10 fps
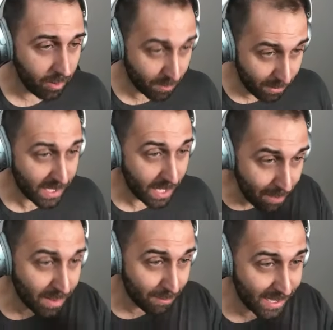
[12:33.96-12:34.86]

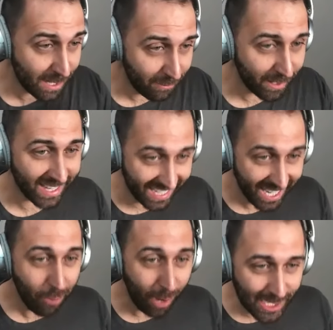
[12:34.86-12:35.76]
specifically,
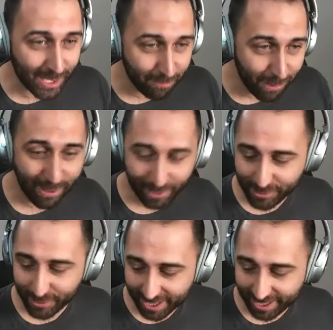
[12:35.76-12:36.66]
watch and pray that you
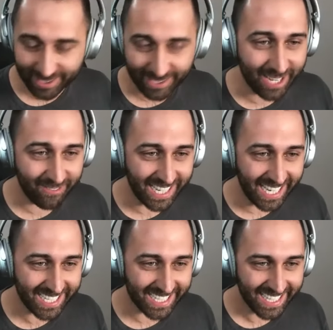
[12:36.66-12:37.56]
do not enter
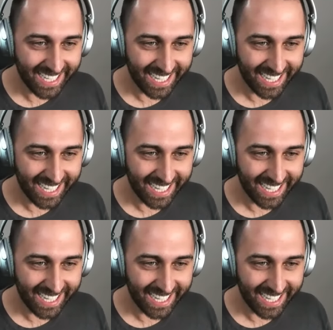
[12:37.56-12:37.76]
temptation.